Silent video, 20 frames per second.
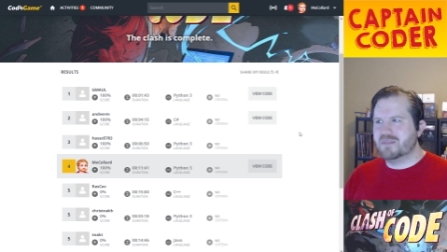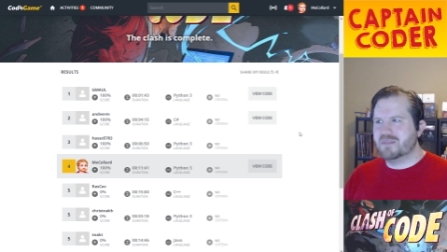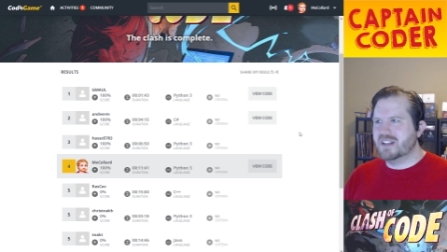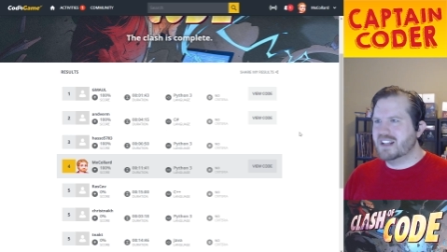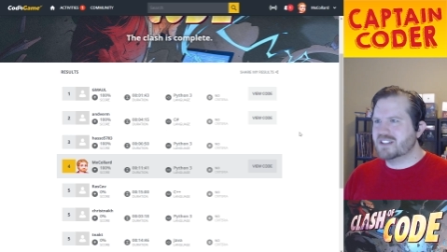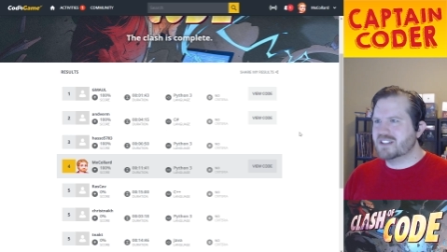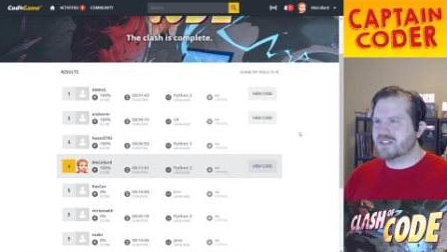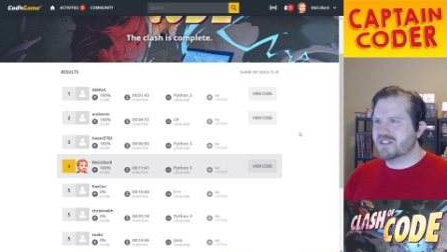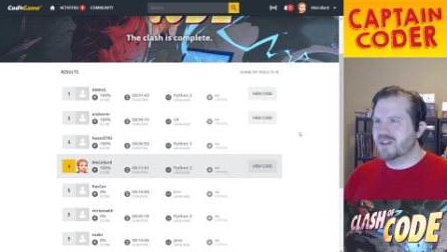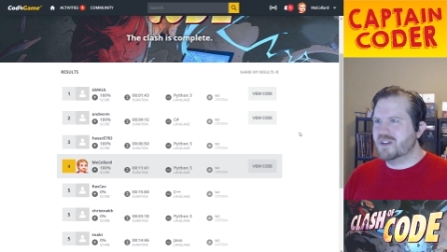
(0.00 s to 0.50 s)
As
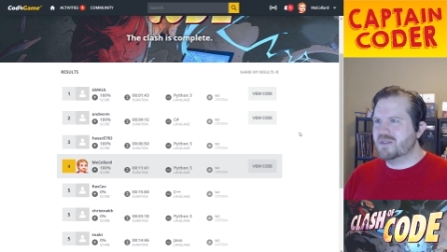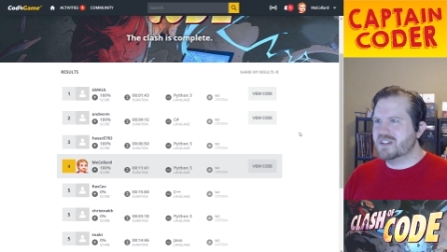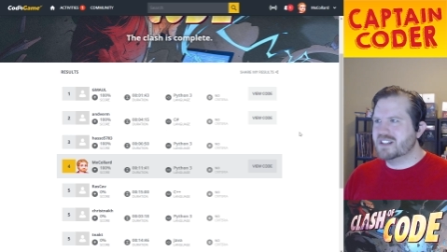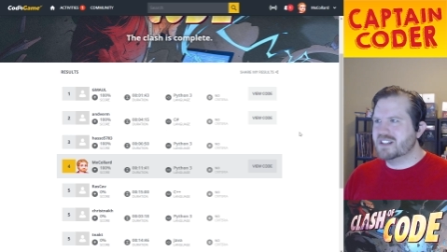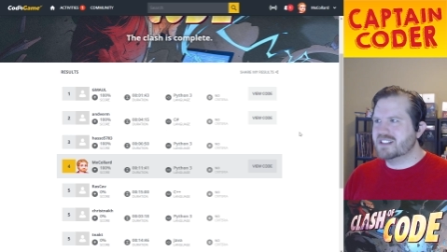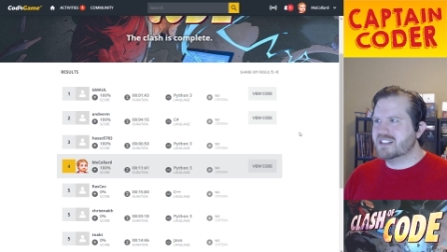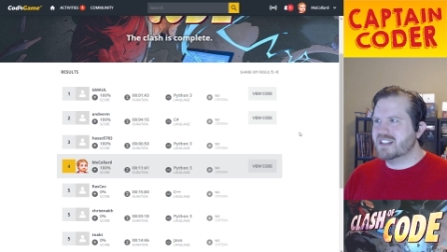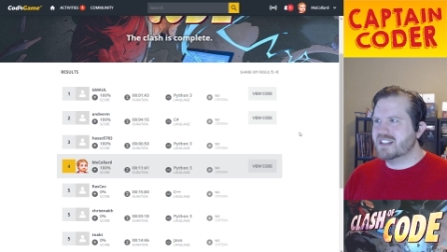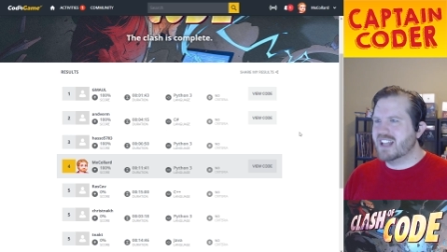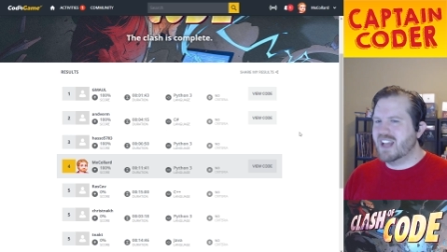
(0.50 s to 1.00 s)
always,
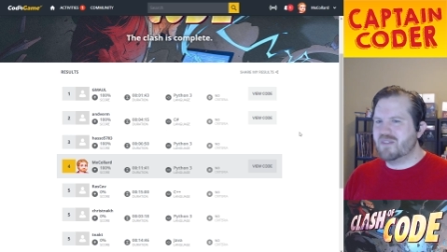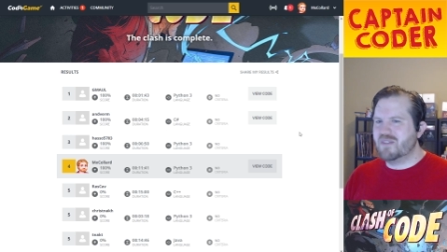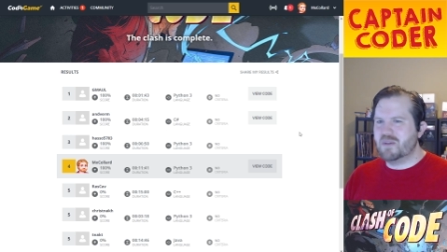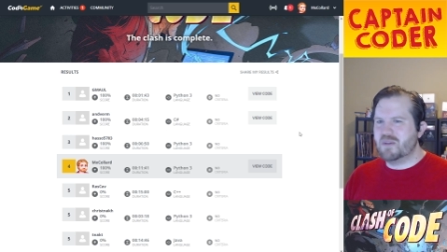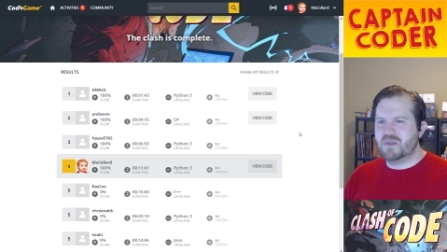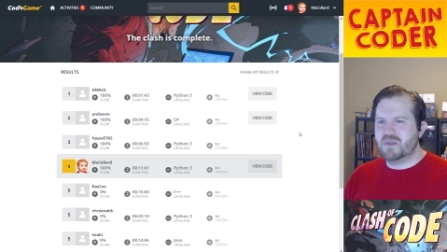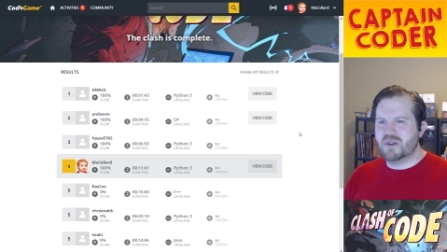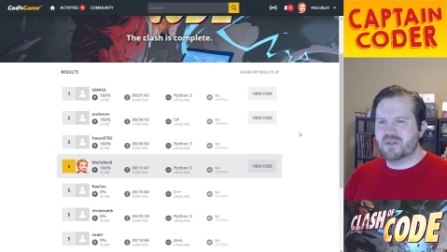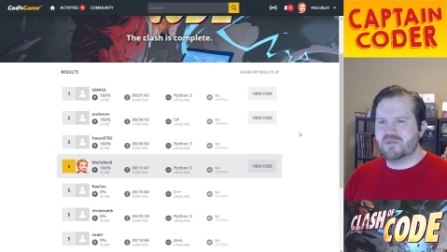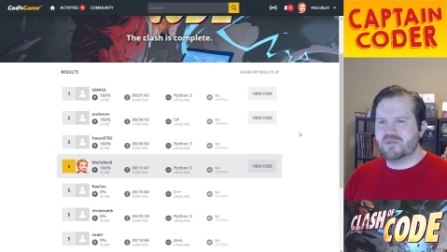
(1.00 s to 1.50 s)
have a
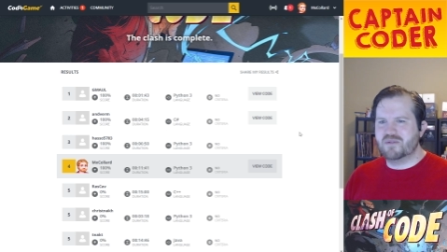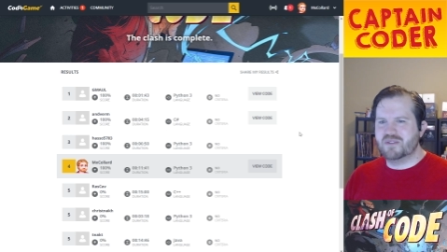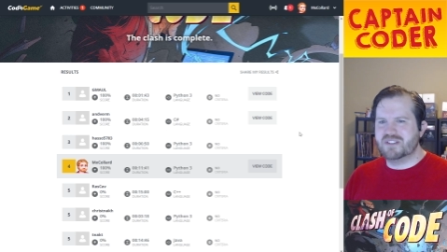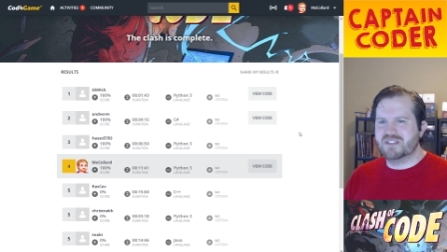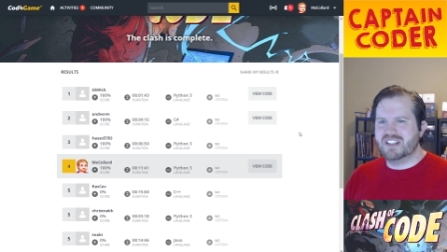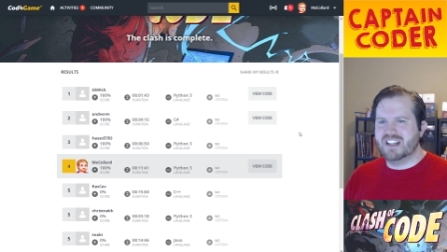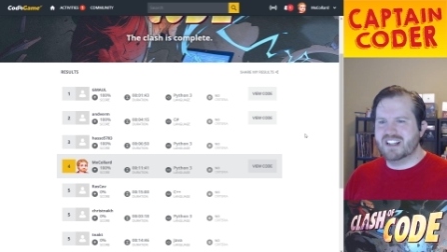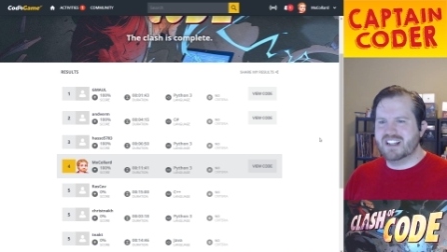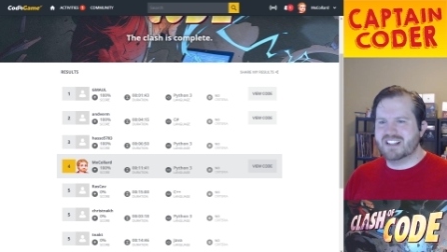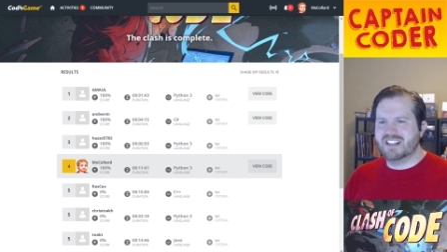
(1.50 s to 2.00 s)
beautiful
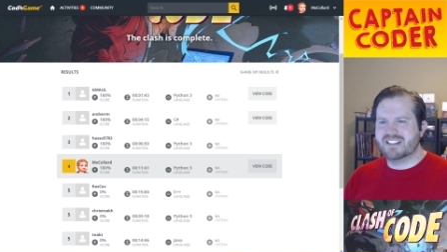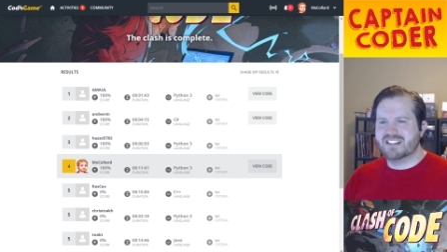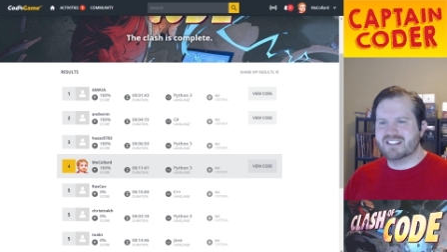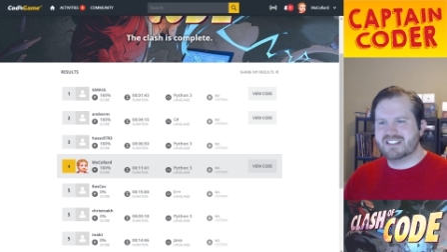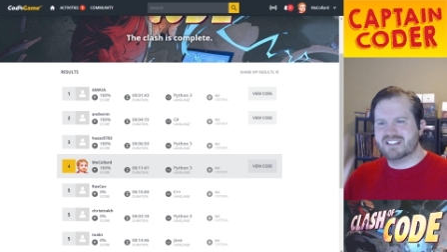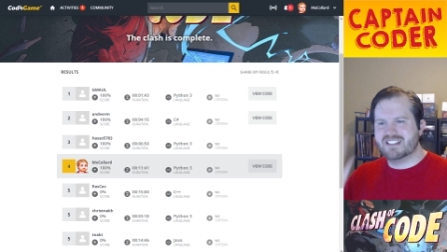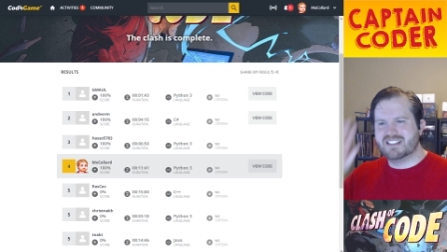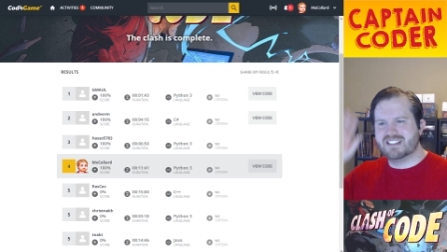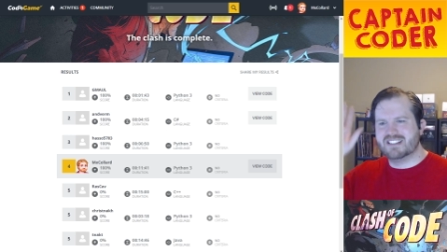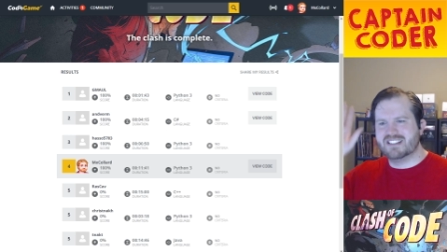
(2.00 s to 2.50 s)
day.
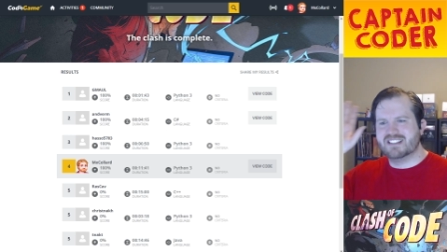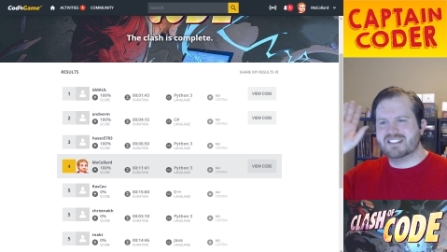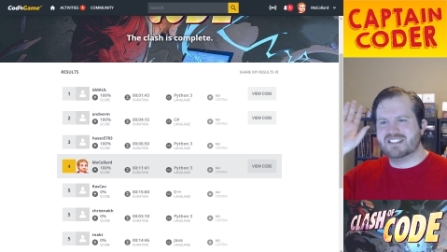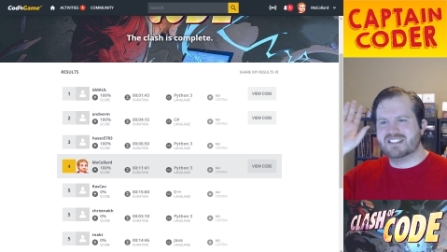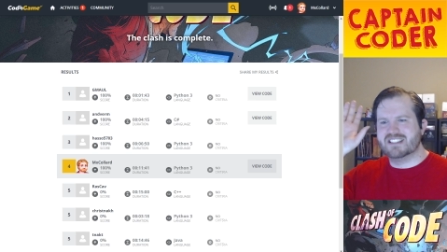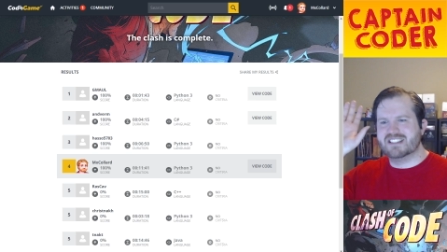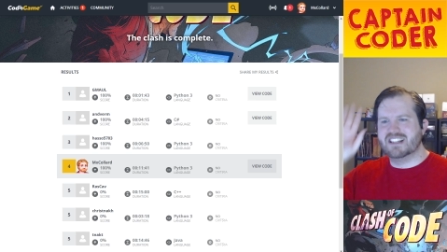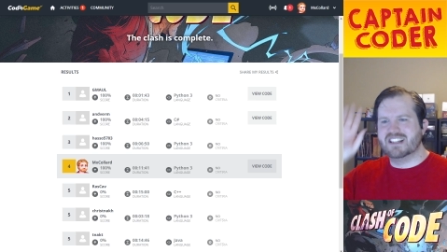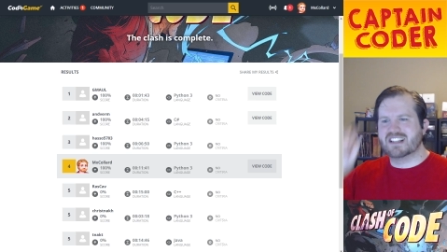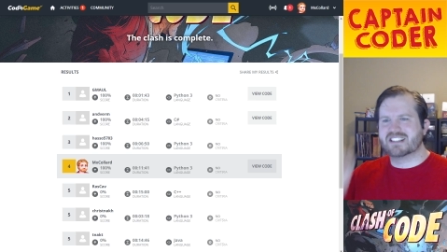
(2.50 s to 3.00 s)
See you
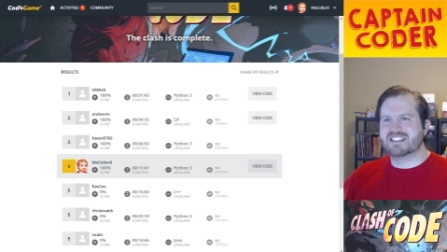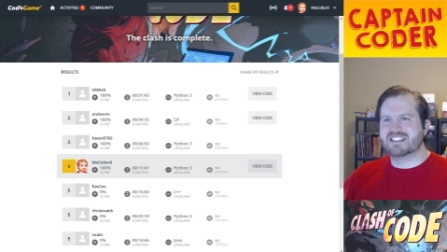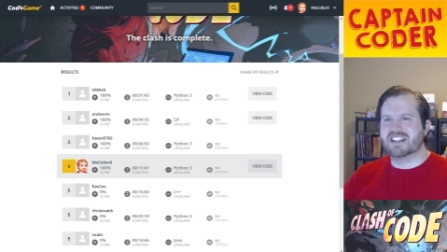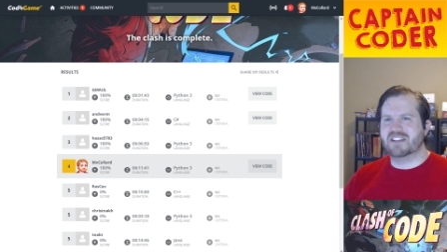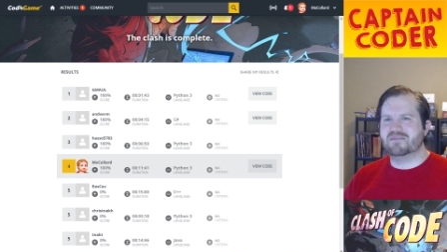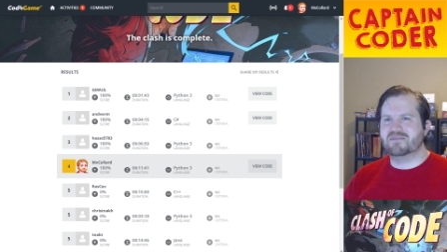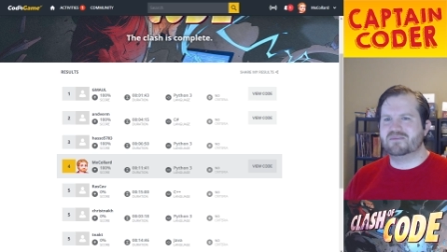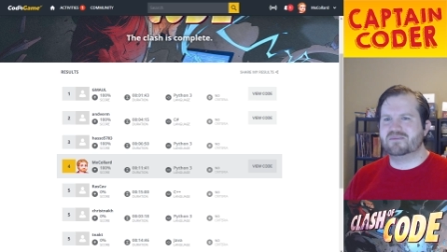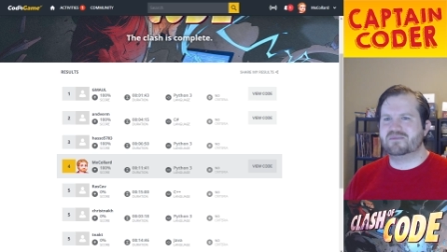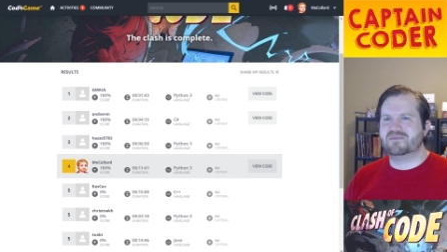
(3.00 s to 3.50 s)
next
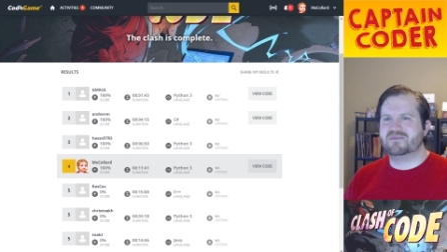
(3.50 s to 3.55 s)
time.